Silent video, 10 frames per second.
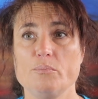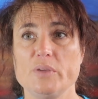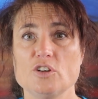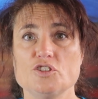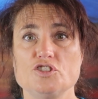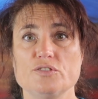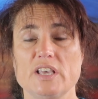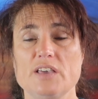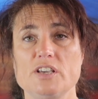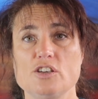because you're
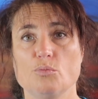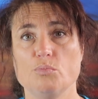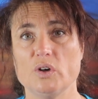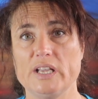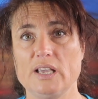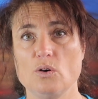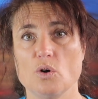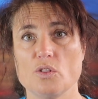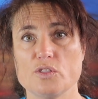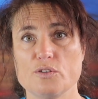giving your body
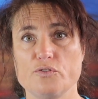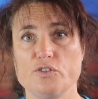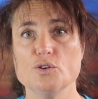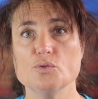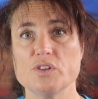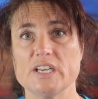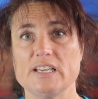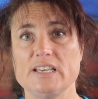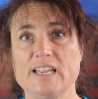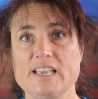the fuel that
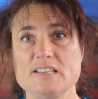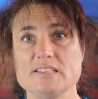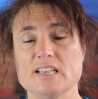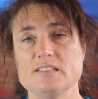it needs.